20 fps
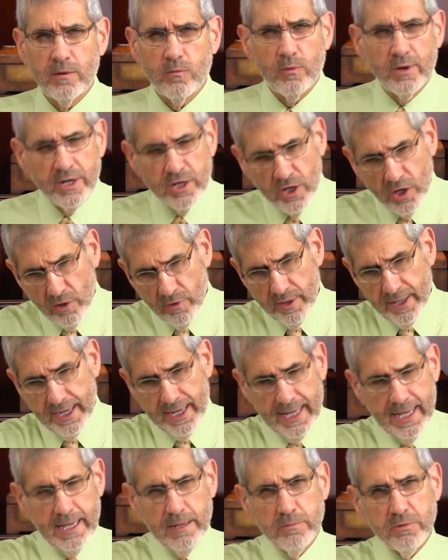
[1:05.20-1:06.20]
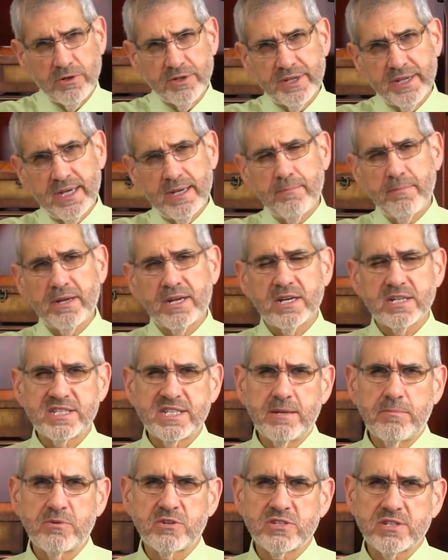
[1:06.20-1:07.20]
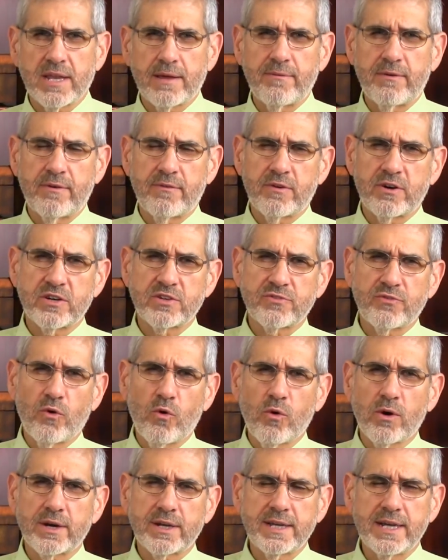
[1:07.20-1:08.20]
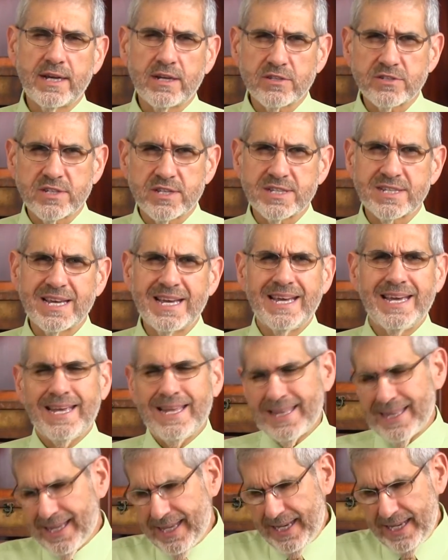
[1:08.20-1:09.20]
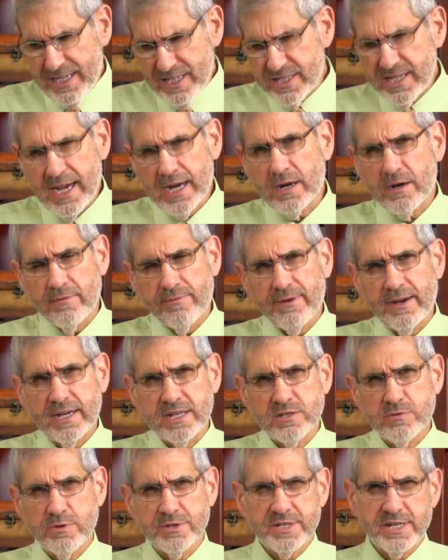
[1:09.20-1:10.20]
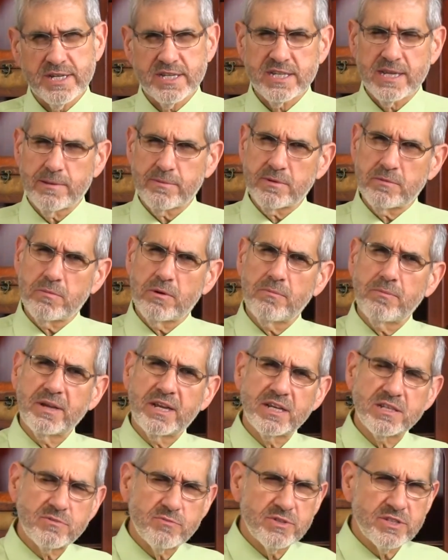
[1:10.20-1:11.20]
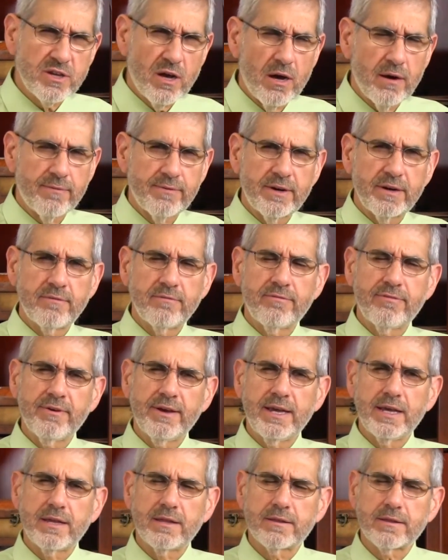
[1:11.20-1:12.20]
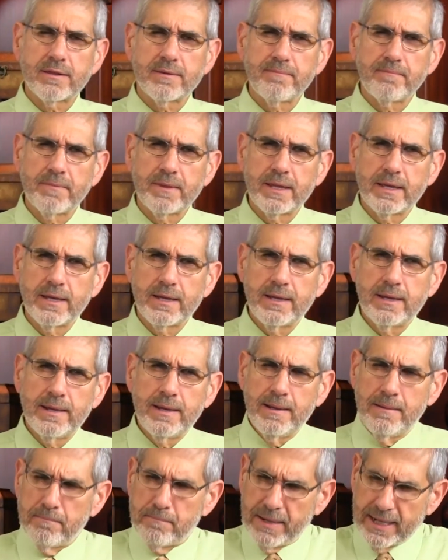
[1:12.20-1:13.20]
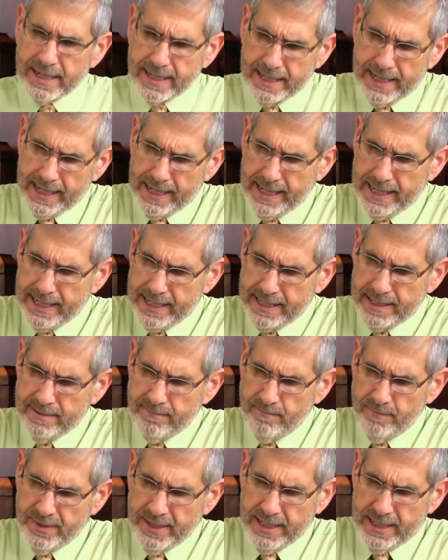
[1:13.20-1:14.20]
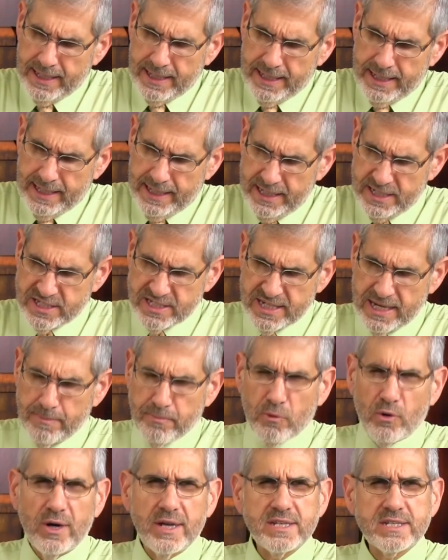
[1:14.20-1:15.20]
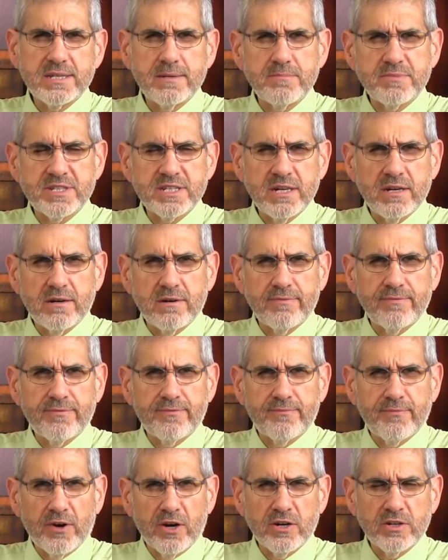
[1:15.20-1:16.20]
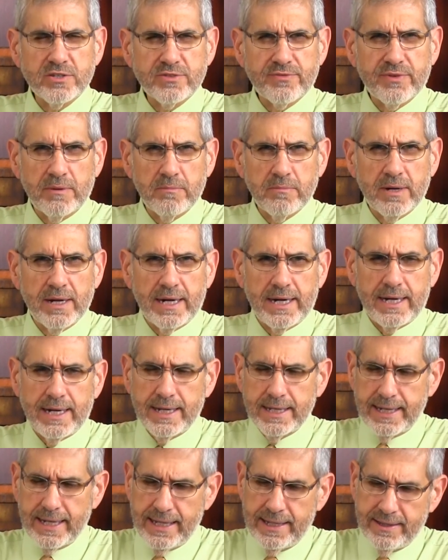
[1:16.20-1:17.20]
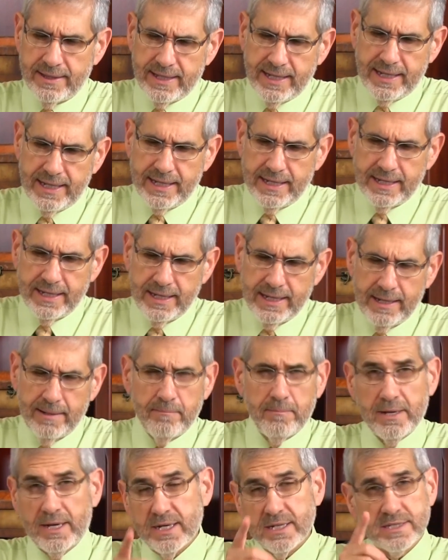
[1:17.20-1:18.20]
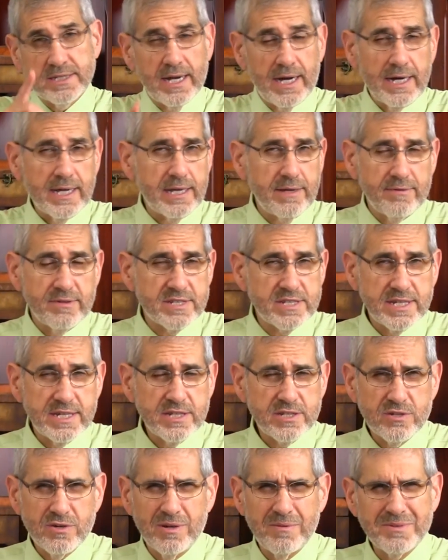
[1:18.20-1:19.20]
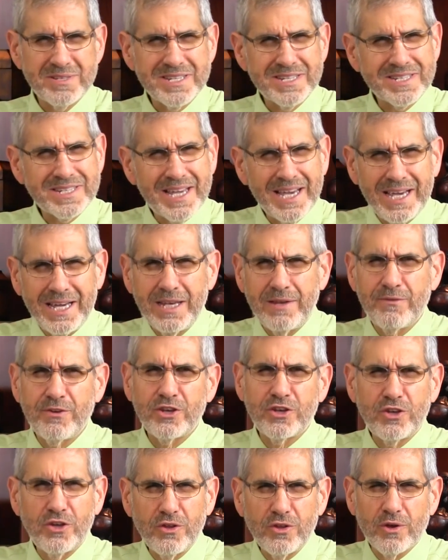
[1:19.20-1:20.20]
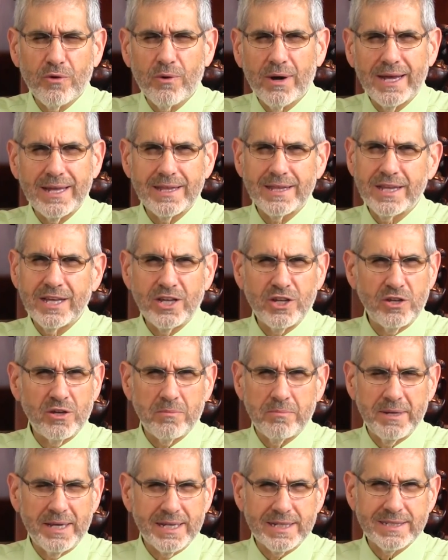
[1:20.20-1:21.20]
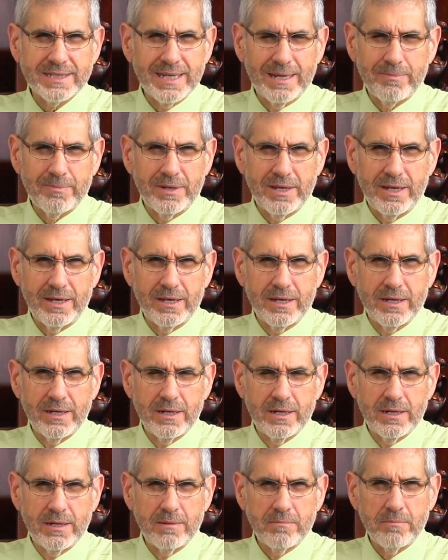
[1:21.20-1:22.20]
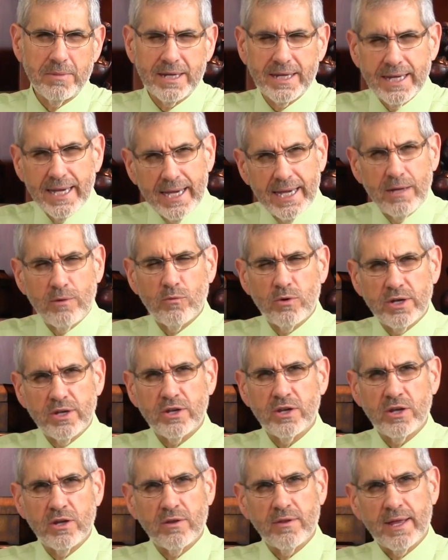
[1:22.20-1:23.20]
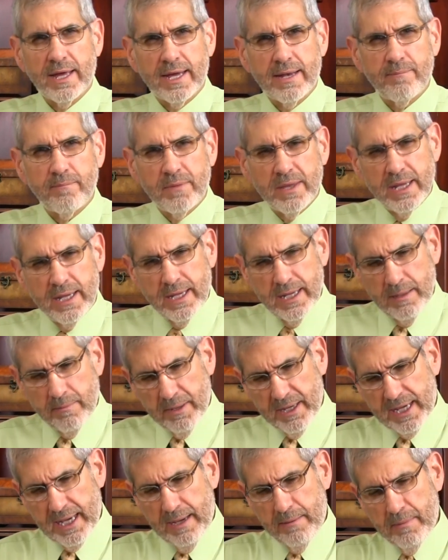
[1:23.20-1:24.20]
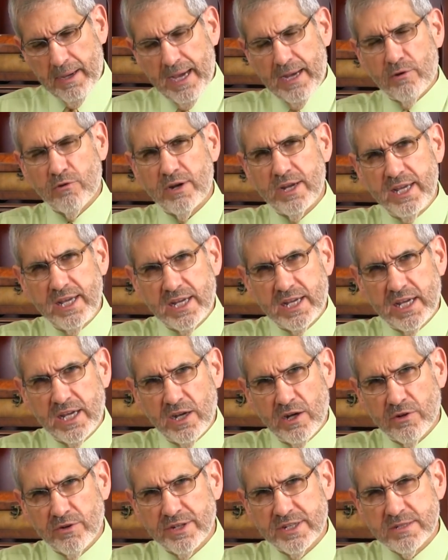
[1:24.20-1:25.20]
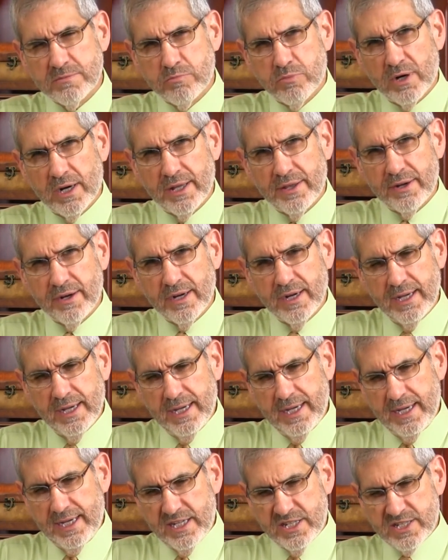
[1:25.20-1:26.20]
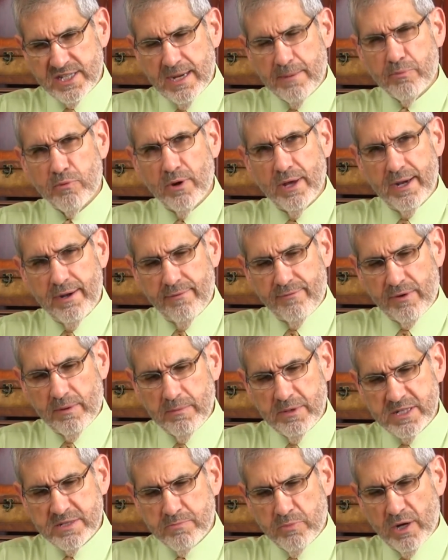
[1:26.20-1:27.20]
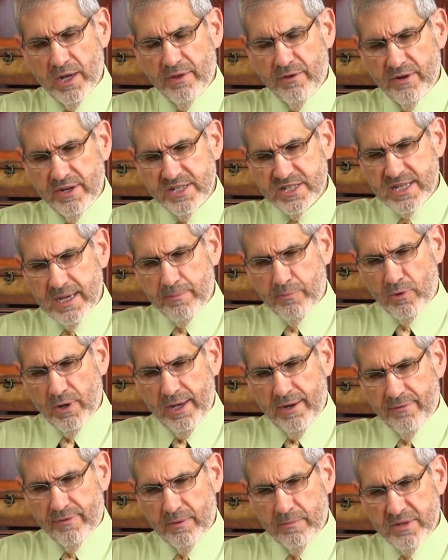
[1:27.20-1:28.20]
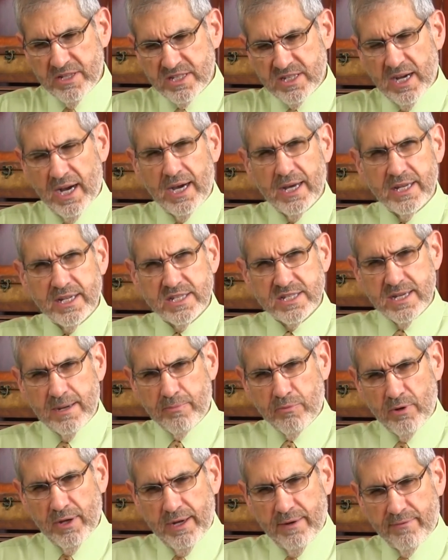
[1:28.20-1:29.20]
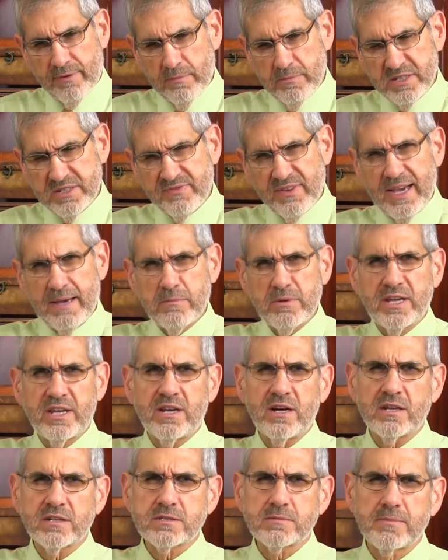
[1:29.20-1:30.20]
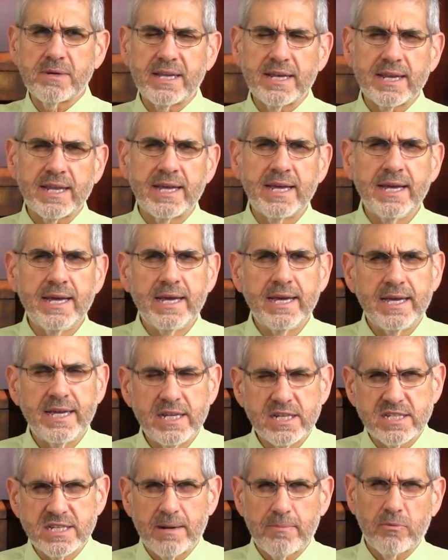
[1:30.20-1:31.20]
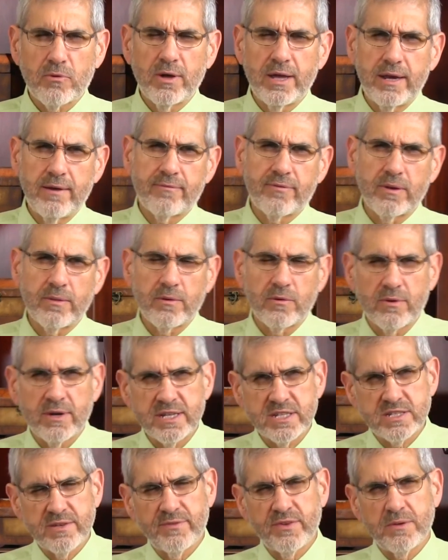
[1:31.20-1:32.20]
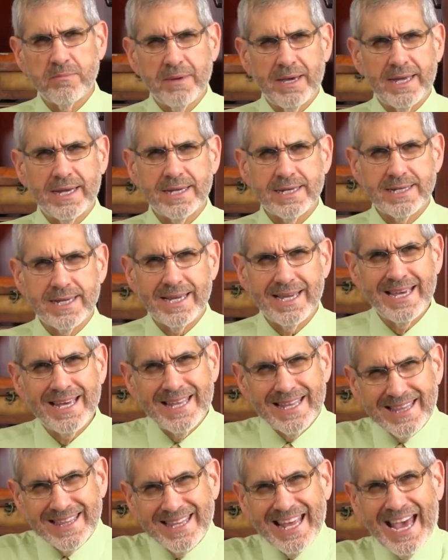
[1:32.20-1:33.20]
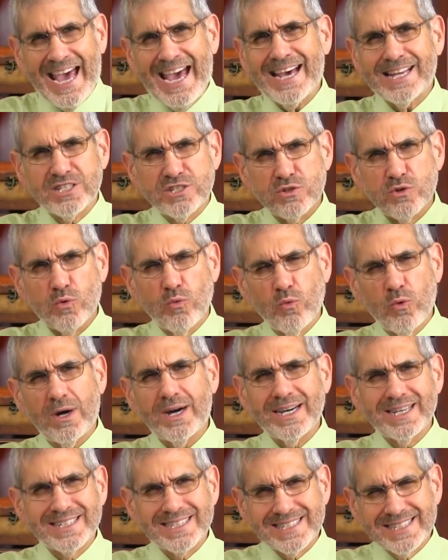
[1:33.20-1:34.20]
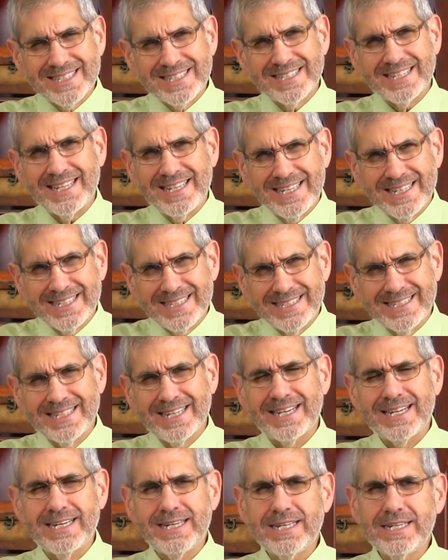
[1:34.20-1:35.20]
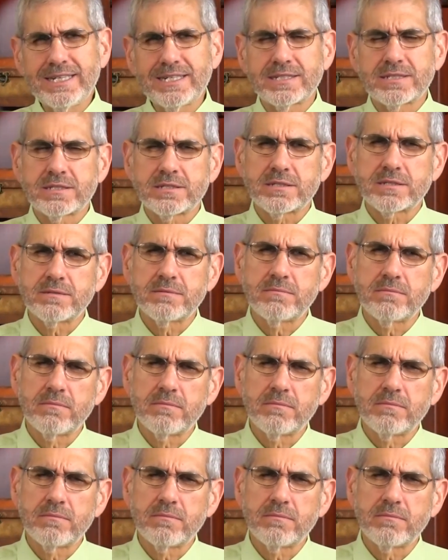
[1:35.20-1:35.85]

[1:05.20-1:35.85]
We know that Abel did because Hebrews 11 and verse 4 tells us that his sacrifice was acceptable because it was offered in faith. But Cain, he separates himself first from God, and then because God even says to him, He says, Cain, if you do the right thing, you'll be accepted. But Cain wouldn't do that. He became angry. He killed his brother. He separated from his brother. He separated from his God. He separated from his family. And ultimately, he separated from the rest of humanity. That's what sin does.